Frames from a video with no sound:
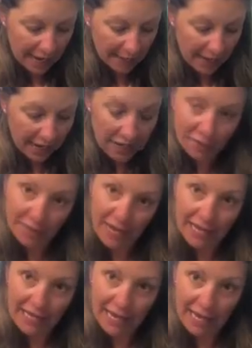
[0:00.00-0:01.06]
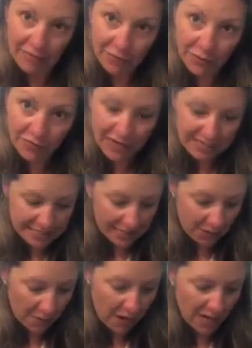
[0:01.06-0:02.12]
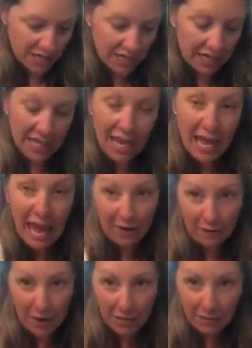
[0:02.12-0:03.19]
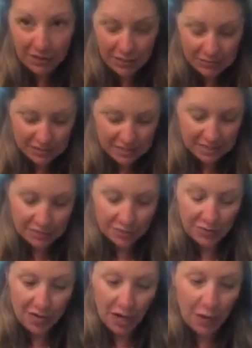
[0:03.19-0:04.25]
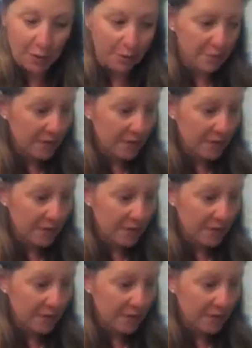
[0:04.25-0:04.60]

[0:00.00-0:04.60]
any of my K4 friends that are watching have probably used this glue at home.